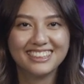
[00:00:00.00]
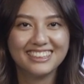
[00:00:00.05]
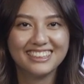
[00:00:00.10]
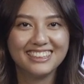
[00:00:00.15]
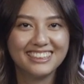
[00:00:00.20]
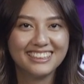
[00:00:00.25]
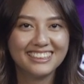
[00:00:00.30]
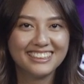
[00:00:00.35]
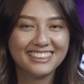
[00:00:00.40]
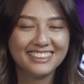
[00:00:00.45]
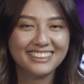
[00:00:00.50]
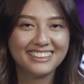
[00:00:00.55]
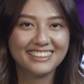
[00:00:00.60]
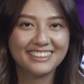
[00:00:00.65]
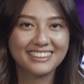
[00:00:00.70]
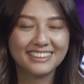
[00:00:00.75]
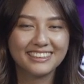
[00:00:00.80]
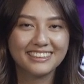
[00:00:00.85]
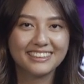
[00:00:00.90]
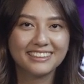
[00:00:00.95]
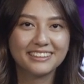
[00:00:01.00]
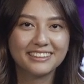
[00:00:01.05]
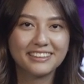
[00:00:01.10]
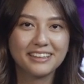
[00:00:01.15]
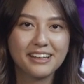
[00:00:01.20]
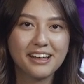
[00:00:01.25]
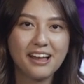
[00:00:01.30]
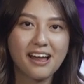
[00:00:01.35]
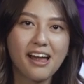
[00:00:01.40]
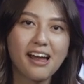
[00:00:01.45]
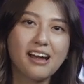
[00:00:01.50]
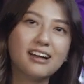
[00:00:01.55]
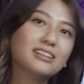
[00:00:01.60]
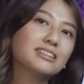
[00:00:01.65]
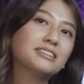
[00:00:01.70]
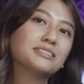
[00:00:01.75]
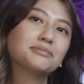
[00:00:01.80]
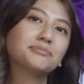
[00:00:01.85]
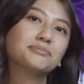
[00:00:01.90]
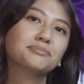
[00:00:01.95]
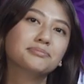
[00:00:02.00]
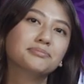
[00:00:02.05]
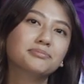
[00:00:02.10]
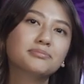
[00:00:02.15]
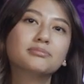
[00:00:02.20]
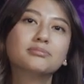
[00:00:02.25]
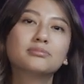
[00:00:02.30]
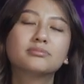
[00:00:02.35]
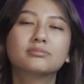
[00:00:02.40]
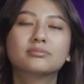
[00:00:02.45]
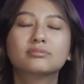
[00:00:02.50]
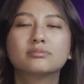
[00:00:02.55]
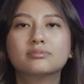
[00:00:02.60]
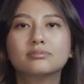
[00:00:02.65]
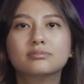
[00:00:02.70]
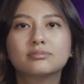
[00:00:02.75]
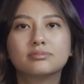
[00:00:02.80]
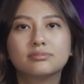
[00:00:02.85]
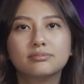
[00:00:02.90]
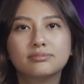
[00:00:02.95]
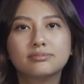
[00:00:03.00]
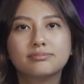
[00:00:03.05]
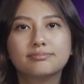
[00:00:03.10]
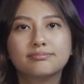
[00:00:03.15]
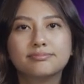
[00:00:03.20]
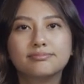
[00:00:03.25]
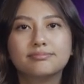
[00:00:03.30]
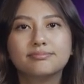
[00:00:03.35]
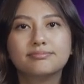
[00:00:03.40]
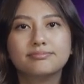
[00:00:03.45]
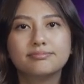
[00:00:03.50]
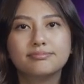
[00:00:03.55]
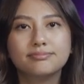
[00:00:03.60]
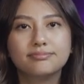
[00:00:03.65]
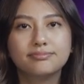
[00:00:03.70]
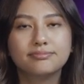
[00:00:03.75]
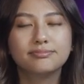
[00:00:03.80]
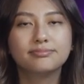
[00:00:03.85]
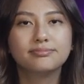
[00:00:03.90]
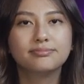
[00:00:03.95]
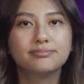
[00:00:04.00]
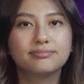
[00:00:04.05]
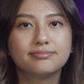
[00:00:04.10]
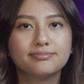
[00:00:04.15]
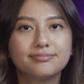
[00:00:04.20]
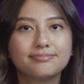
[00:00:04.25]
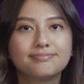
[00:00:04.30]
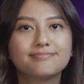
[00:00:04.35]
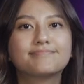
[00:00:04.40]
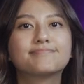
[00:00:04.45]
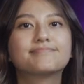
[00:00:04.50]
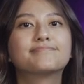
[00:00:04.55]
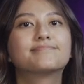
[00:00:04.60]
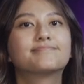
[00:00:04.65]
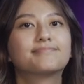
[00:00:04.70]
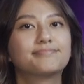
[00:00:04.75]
No words are spoken by the person on screen.